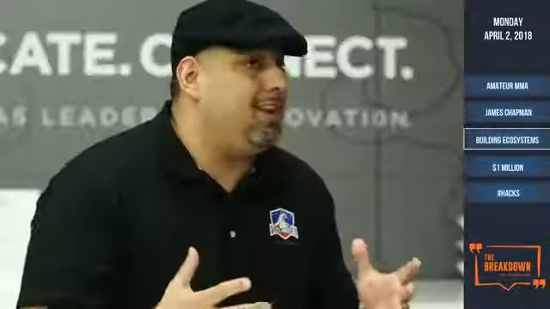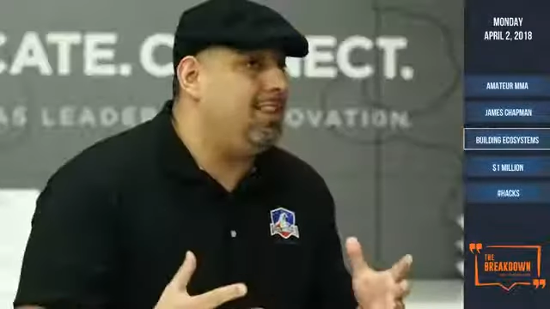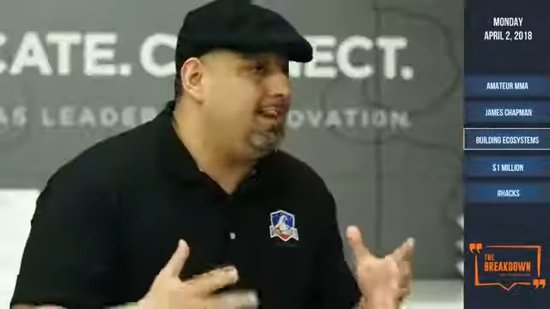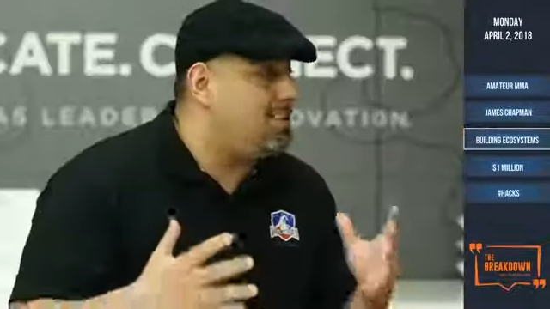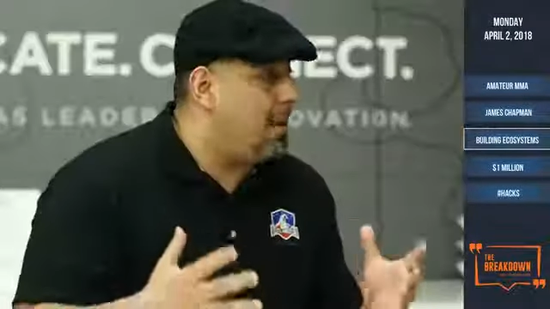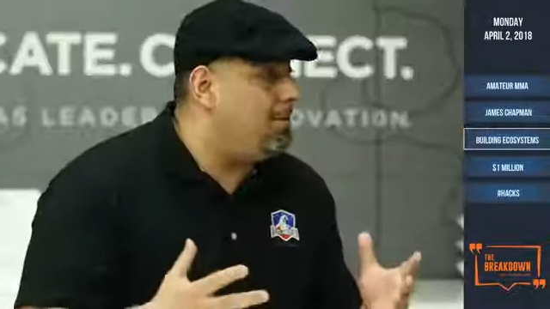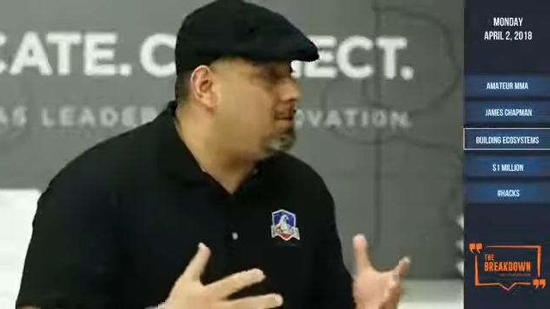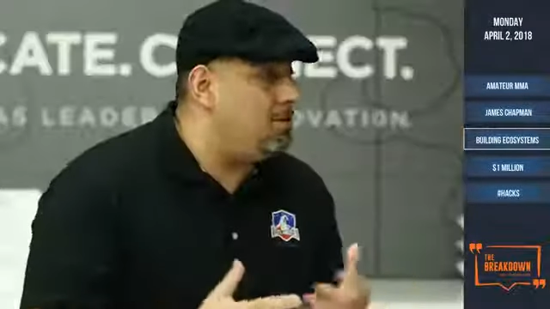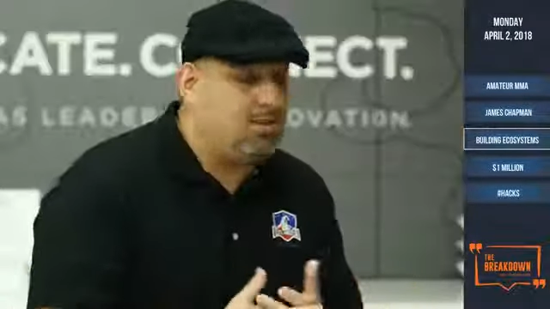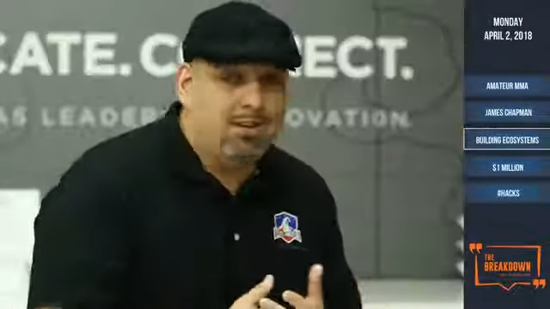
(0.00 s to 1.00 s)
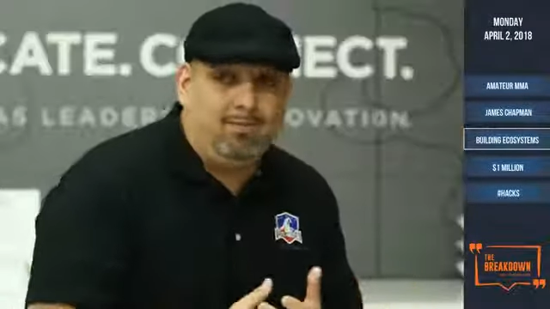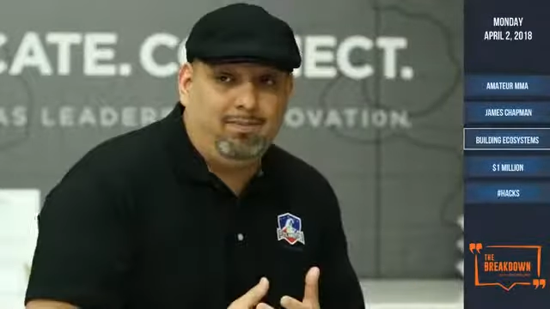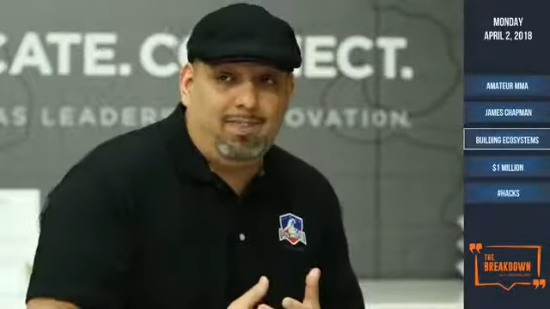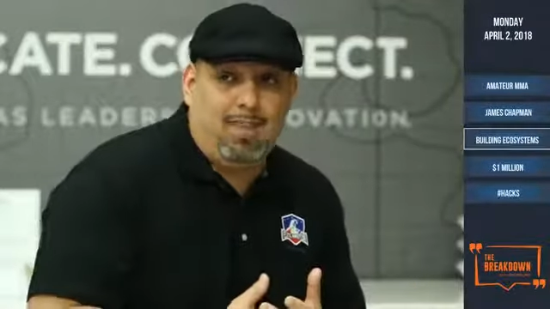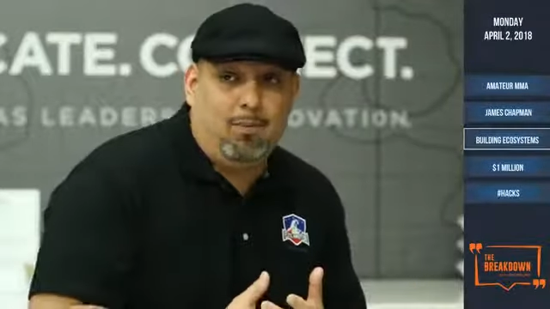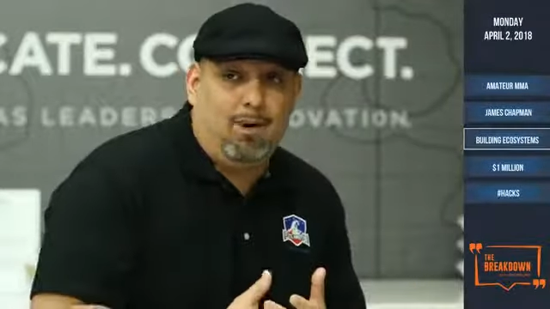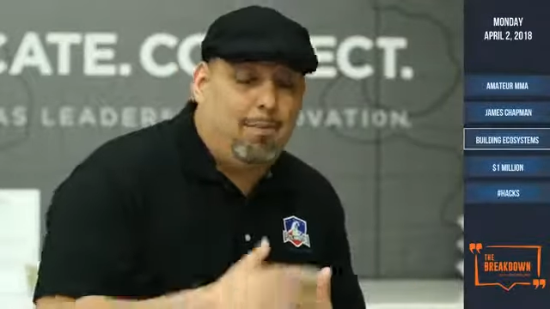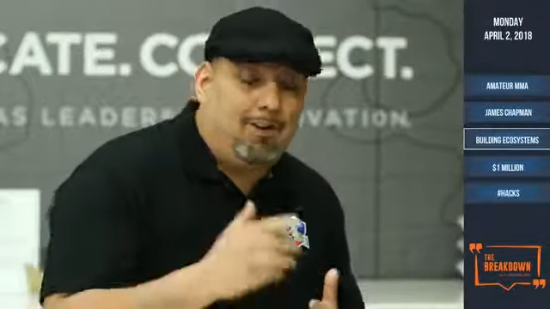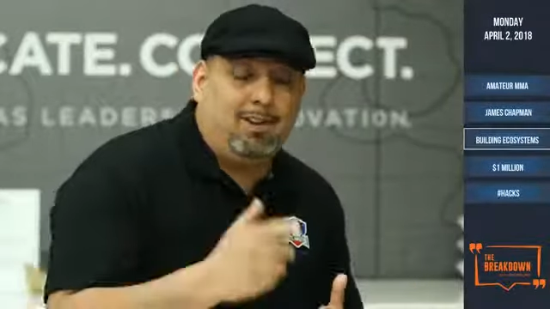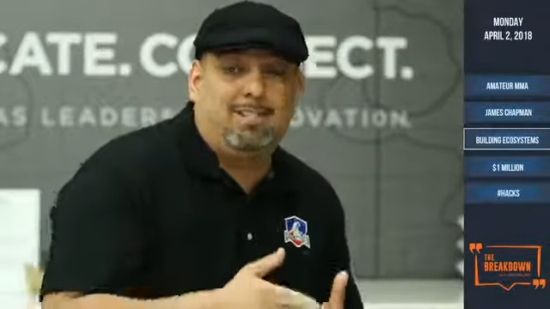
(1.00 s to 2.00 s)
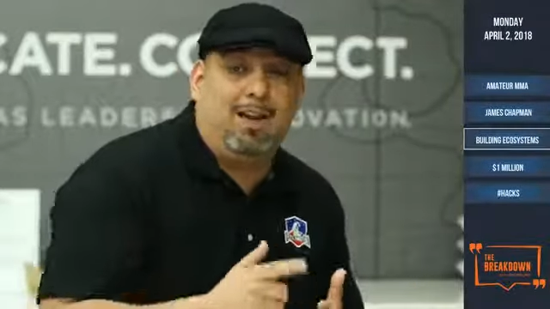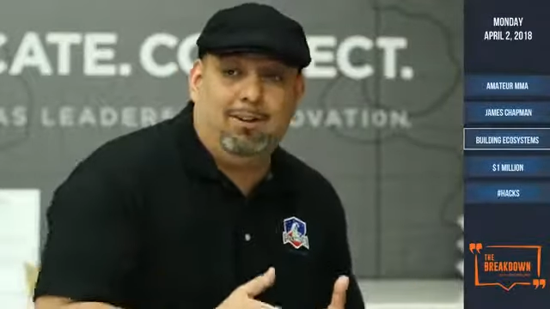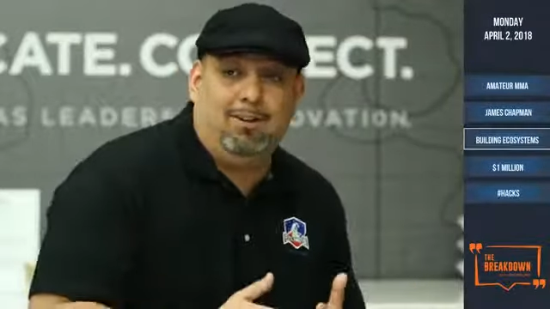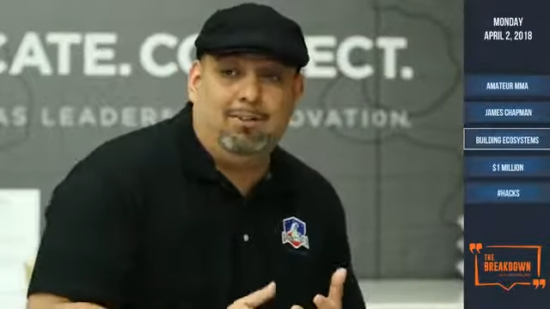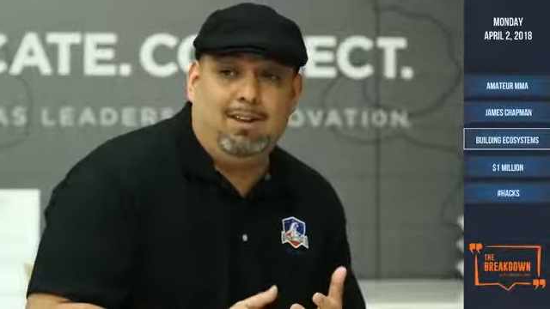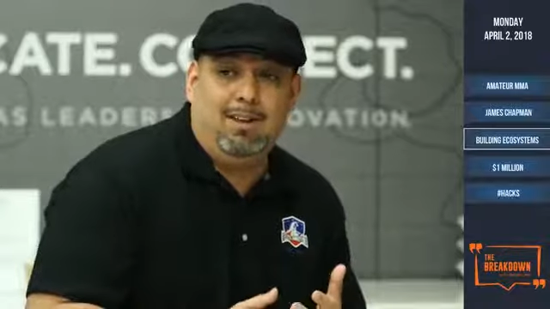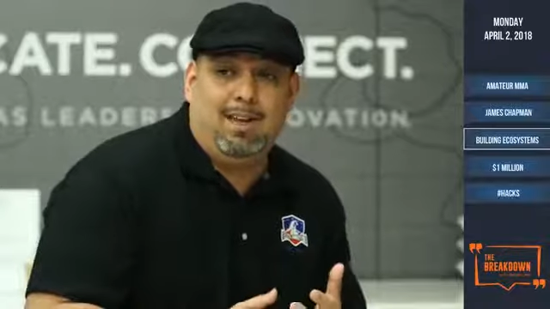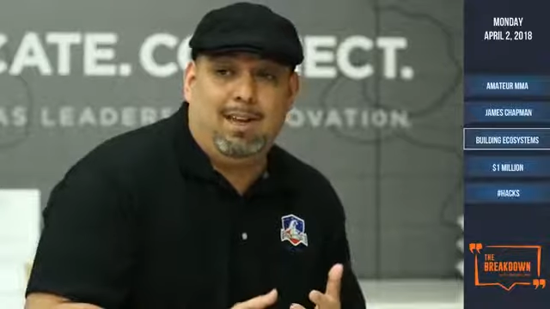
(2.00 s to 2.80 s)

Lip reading: at as amateurs. Well, I'm here to tell you